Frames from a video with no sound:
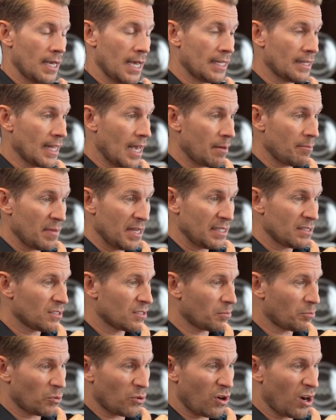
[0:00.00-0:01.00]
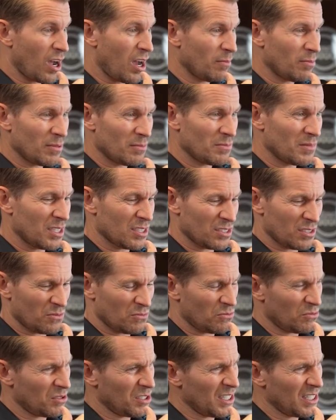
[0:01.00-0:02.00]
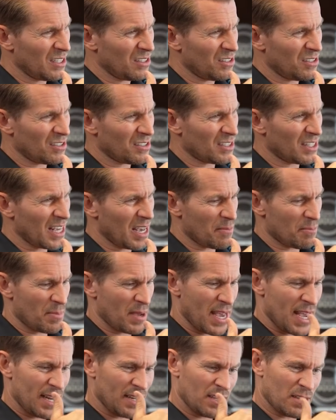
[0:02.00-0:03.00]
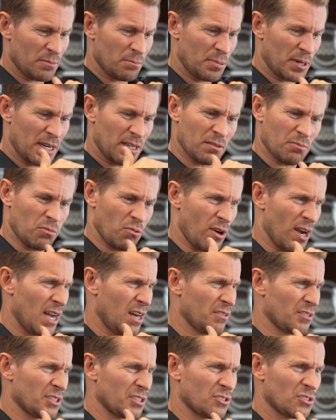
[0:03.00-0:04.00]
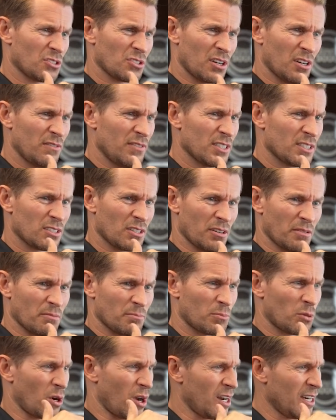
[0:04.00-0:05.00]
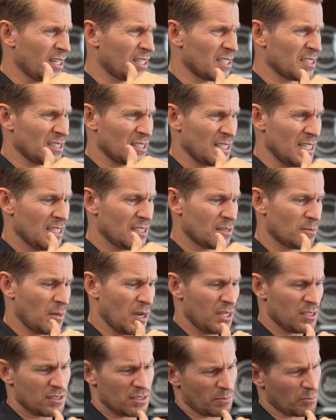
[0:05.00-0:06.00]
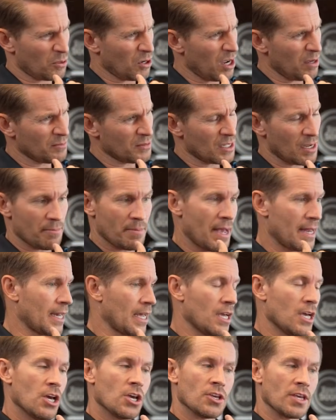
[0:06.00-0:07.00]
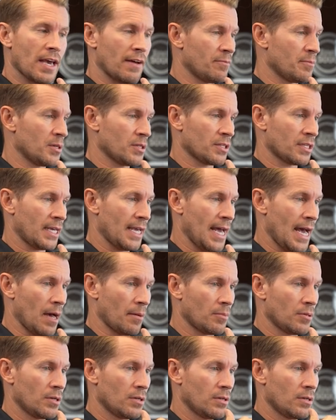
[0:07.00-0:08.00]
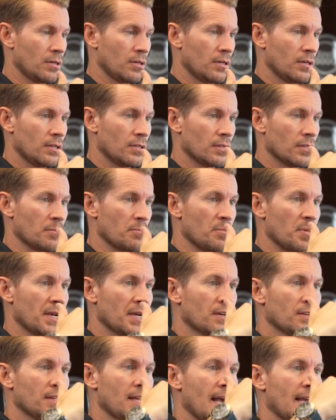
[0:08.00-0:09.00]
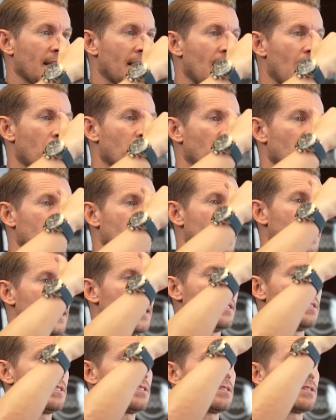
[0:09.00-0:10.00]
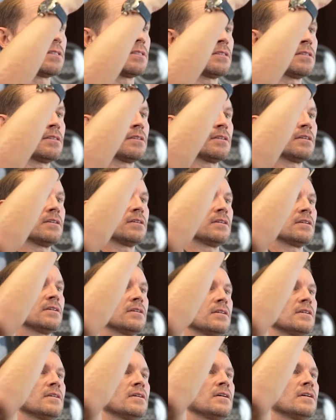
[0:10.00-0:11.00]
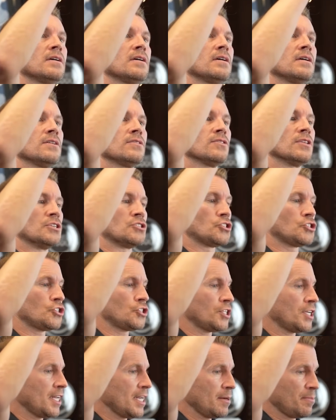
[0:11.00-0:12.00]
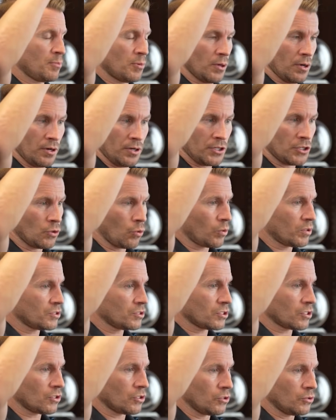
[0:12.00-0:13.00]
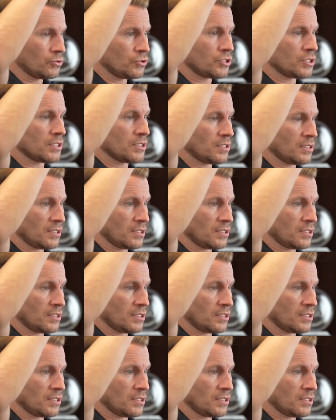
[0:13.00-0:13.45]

And that means the problem doesn't really look that bad compared to, wow, your service or product is this much. The problem's not bad. You haven't built a gap. The bigger that gap is, the cheaper your solution